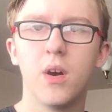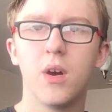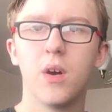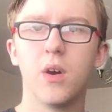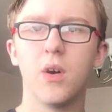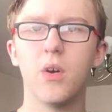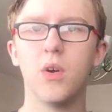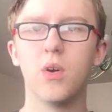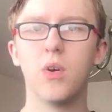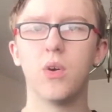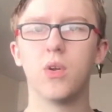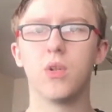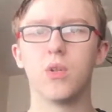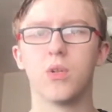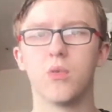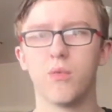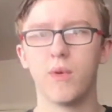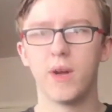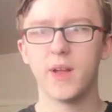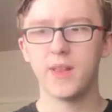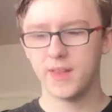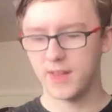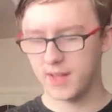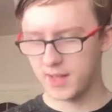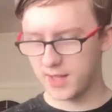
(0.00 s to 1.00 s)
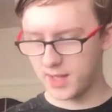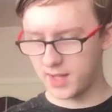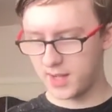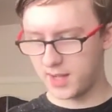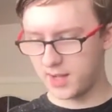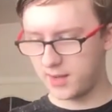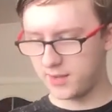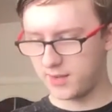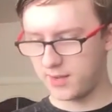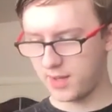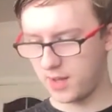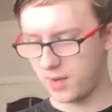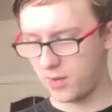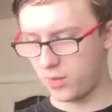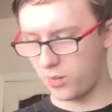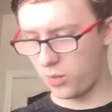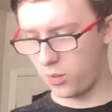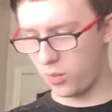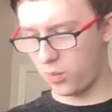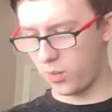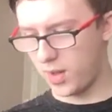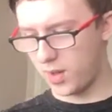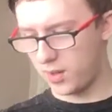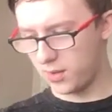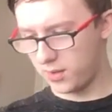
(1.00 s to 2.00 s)
Alright there guys, and
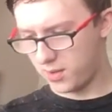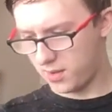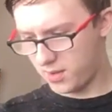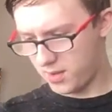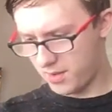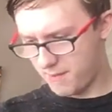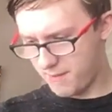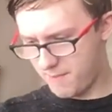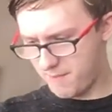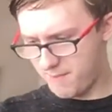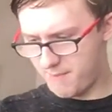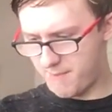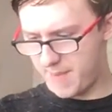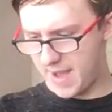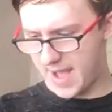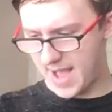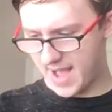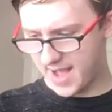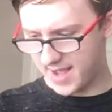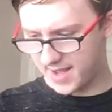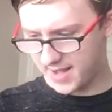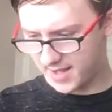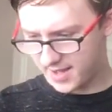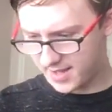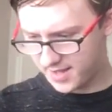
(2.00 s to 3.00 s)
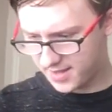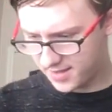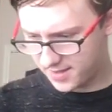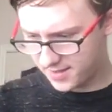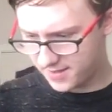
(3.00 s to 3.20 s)
welcome back